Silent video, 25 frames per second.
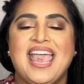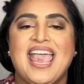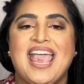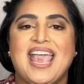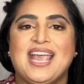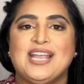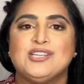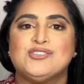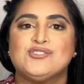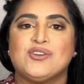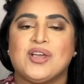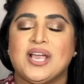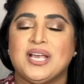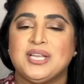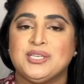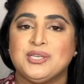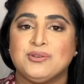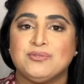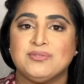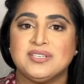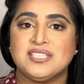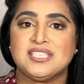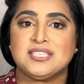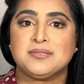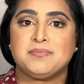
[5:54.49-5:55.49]
and try to
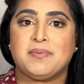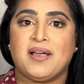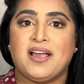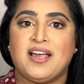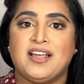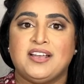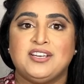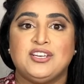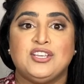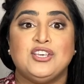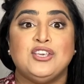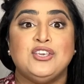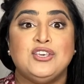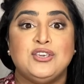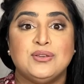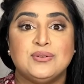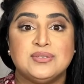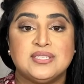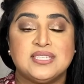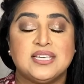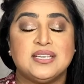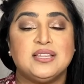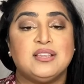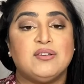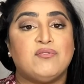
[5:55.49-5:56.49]
respond
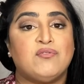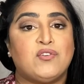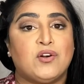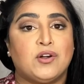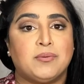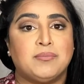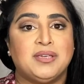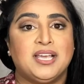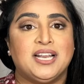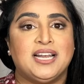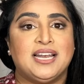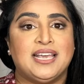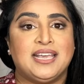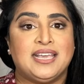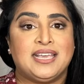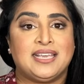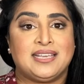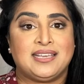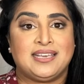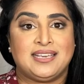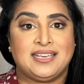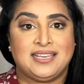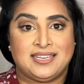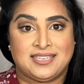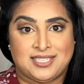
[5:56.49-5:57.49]
using the formulaic
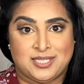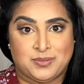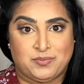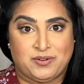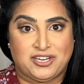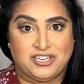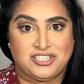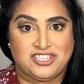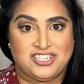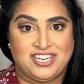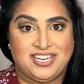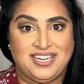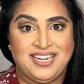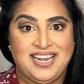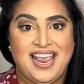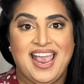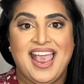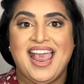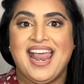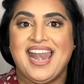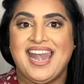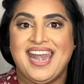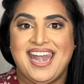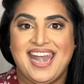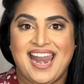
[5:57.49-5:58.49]
expression,
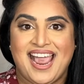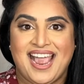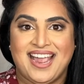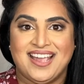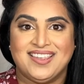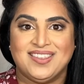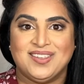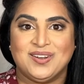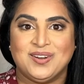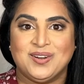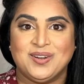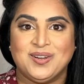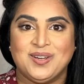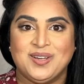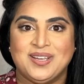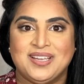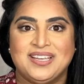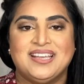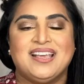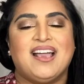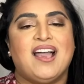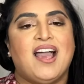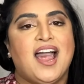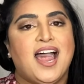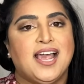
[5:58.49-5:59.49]
neither,
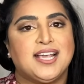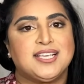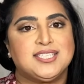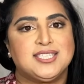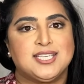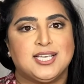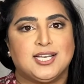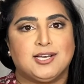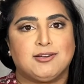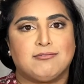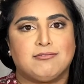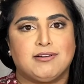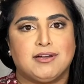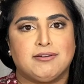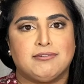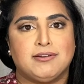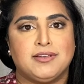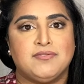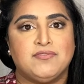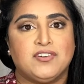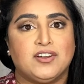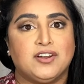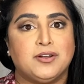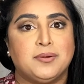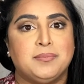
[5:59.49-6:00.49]
auxiliary
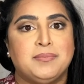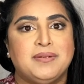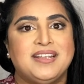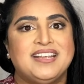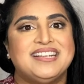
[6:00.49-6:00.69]
verb,